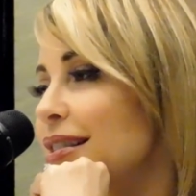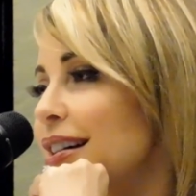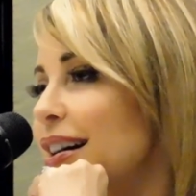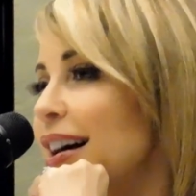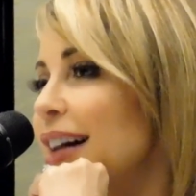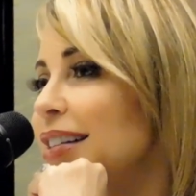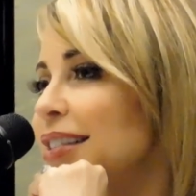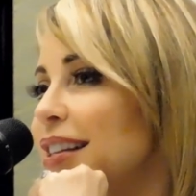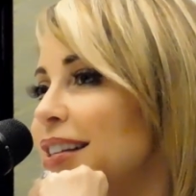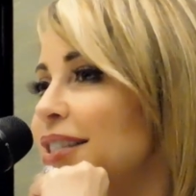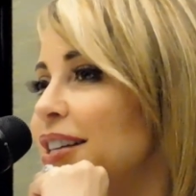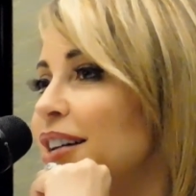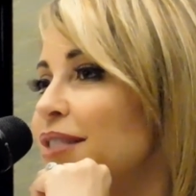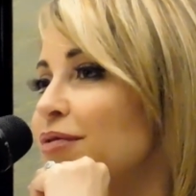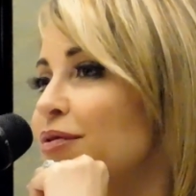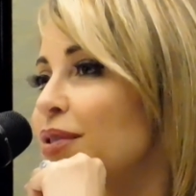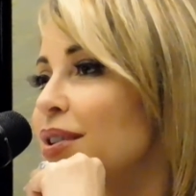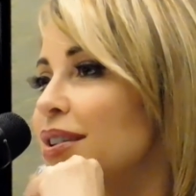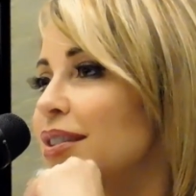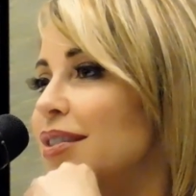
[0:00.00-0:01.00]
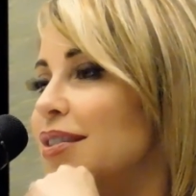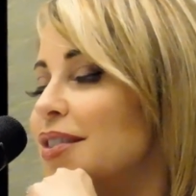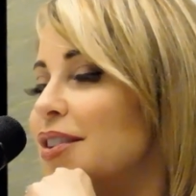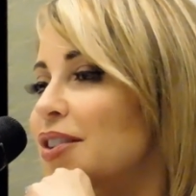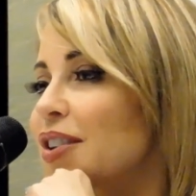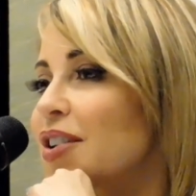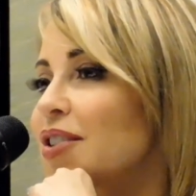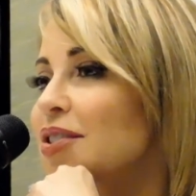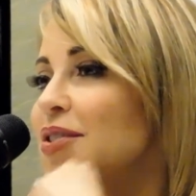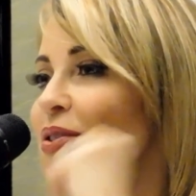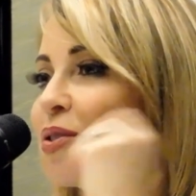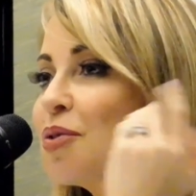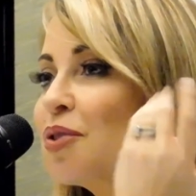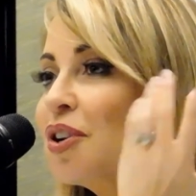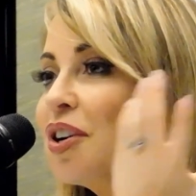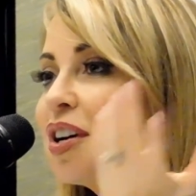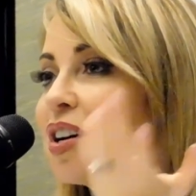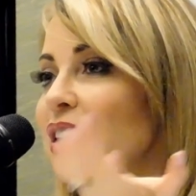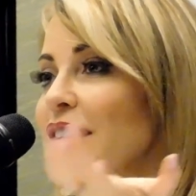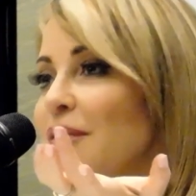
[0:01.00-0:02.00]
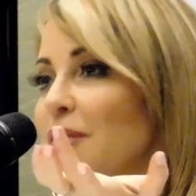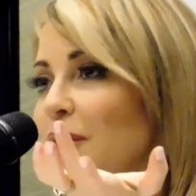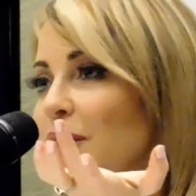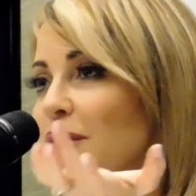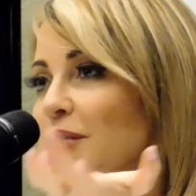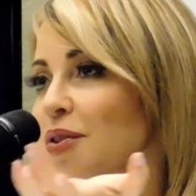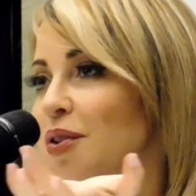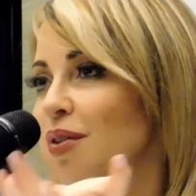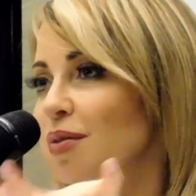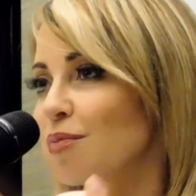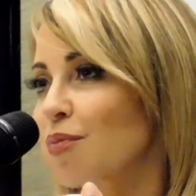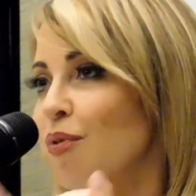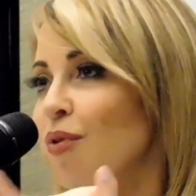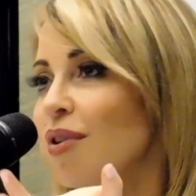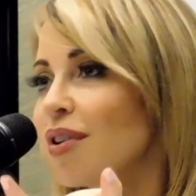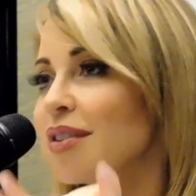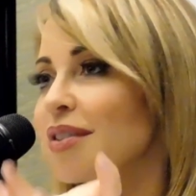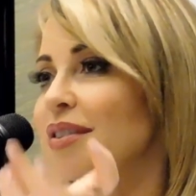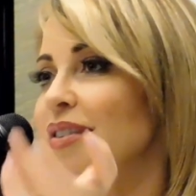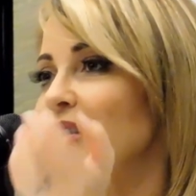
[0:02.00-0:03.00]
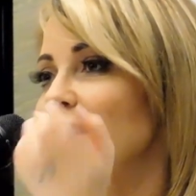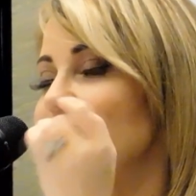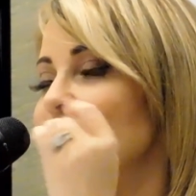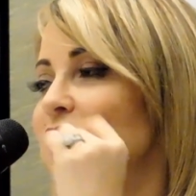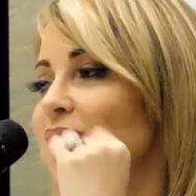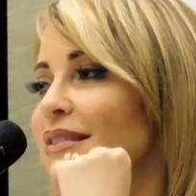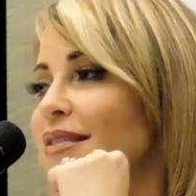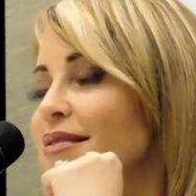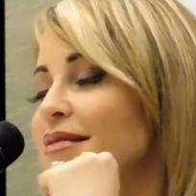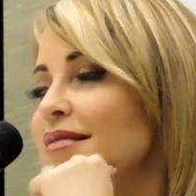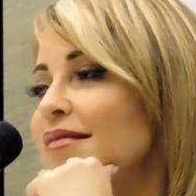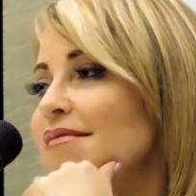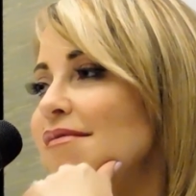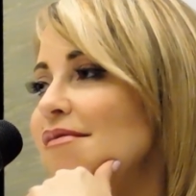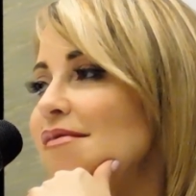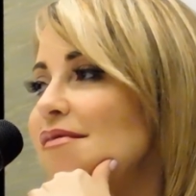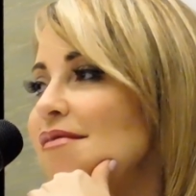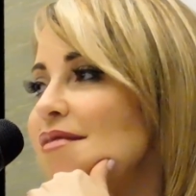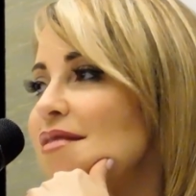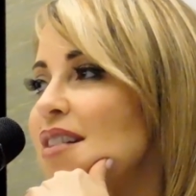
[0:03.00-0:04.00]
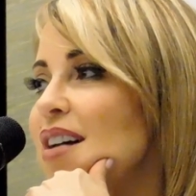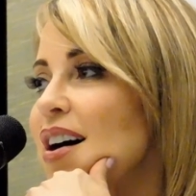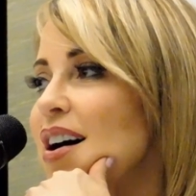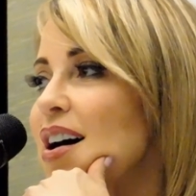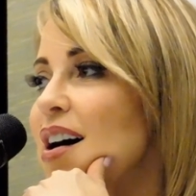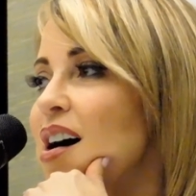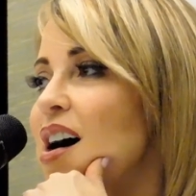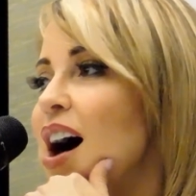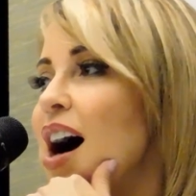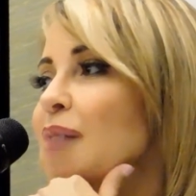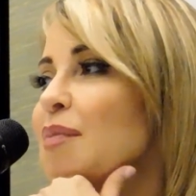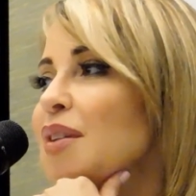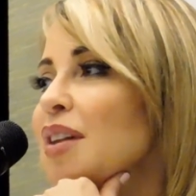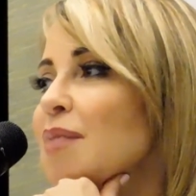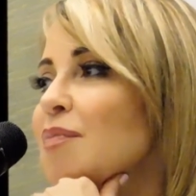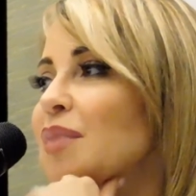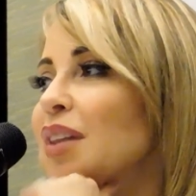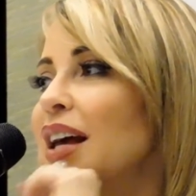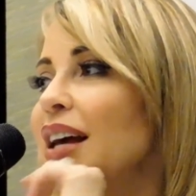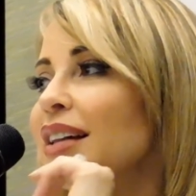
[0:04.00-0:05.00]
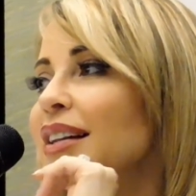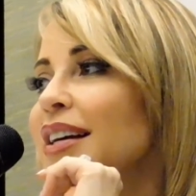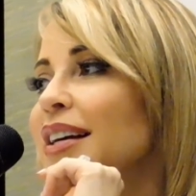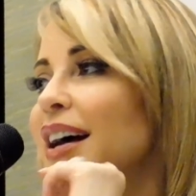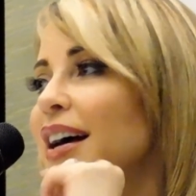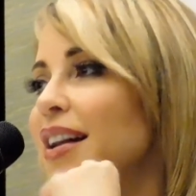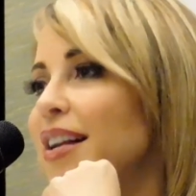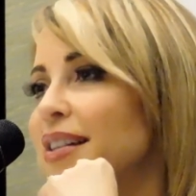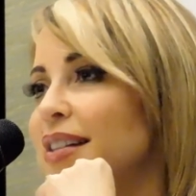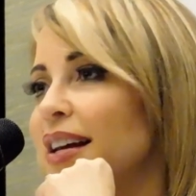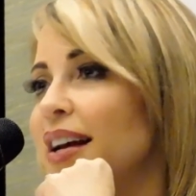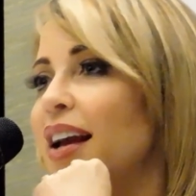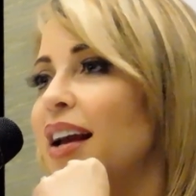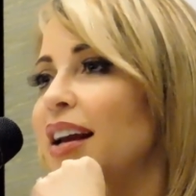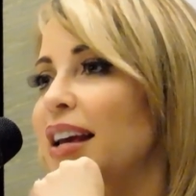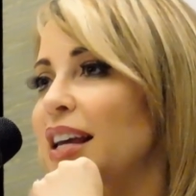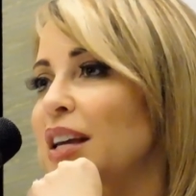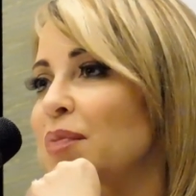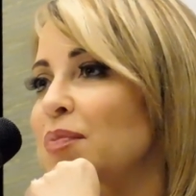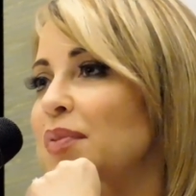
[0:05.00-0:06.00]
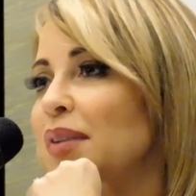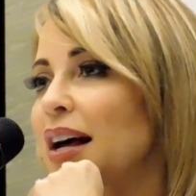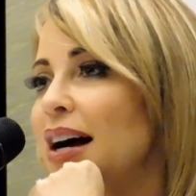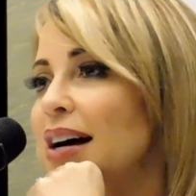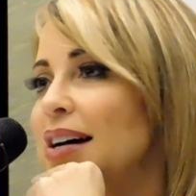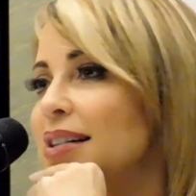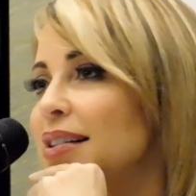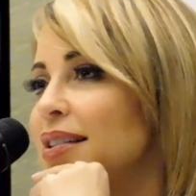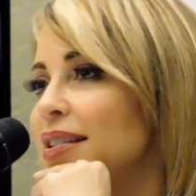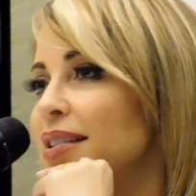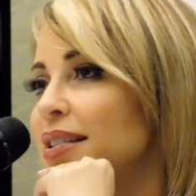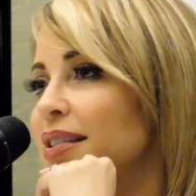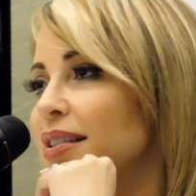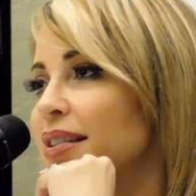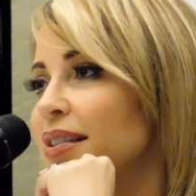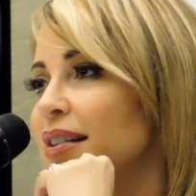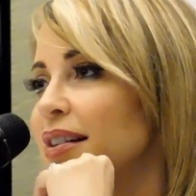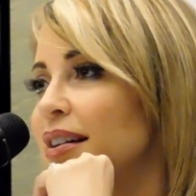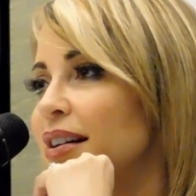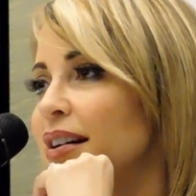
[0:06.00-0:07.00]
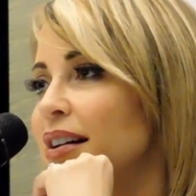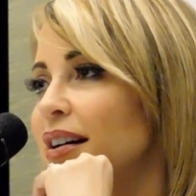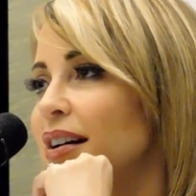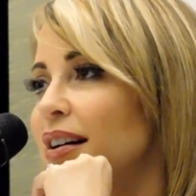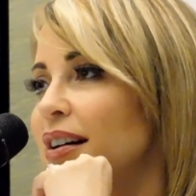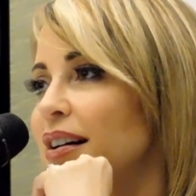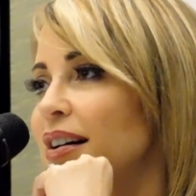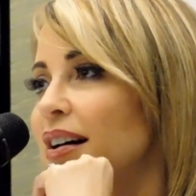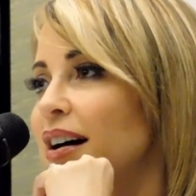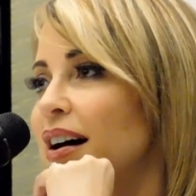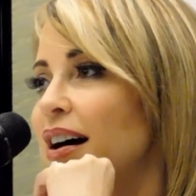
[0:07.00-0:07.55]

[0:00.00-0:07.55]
That's a tough one. They're all so good and they're all so important. I mean, I'm lately kind of digging Heat Blast. Yeah.